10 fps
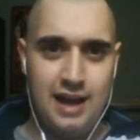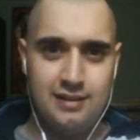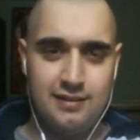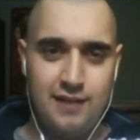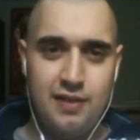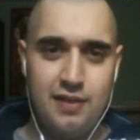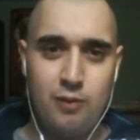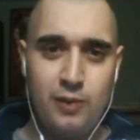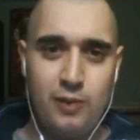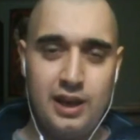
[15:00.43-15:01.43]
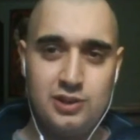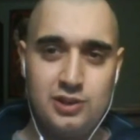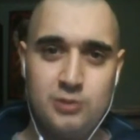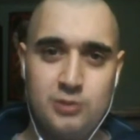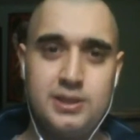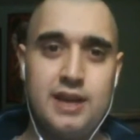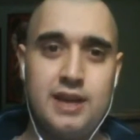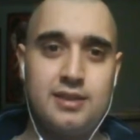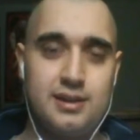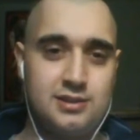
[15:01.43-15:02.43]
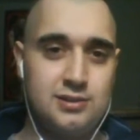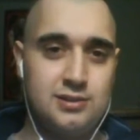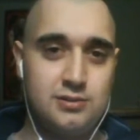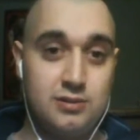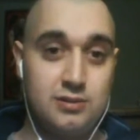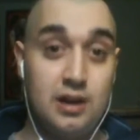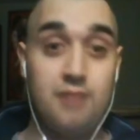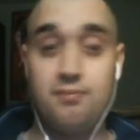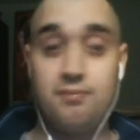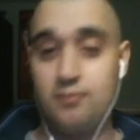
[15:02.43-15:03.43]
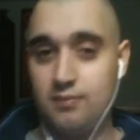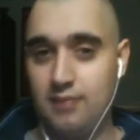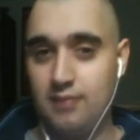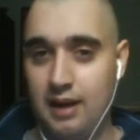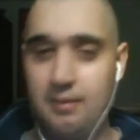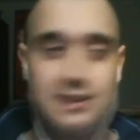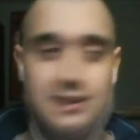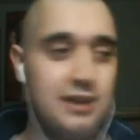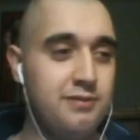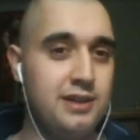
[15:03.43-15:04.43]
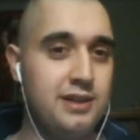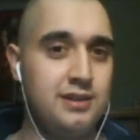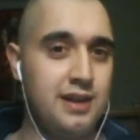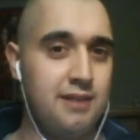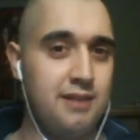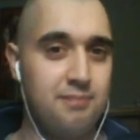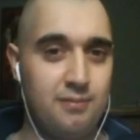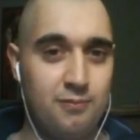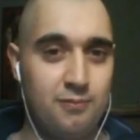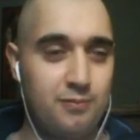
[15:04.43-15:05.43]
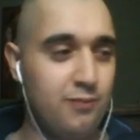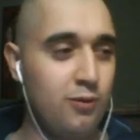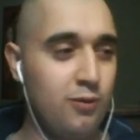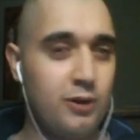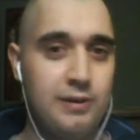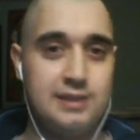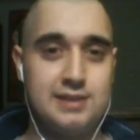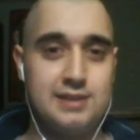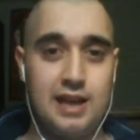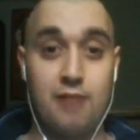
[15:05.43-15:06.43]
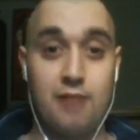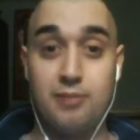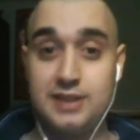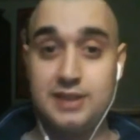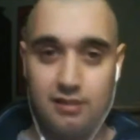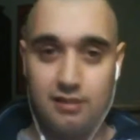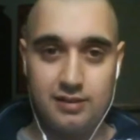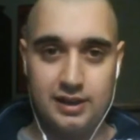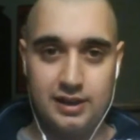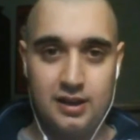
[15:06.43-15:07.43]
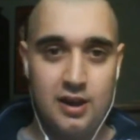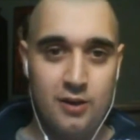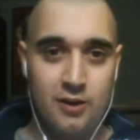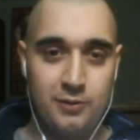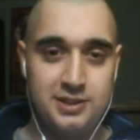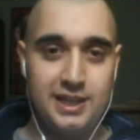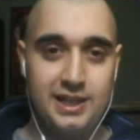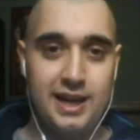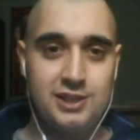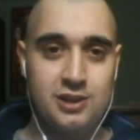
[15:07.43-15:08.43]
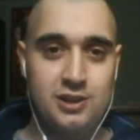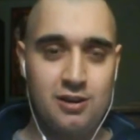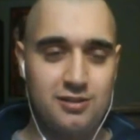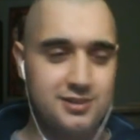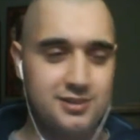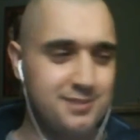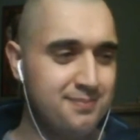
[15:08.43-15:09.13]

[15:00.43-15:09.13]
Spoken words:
And the fact that we associate this, I myself did before going to the hangout, particularly with teenage girls,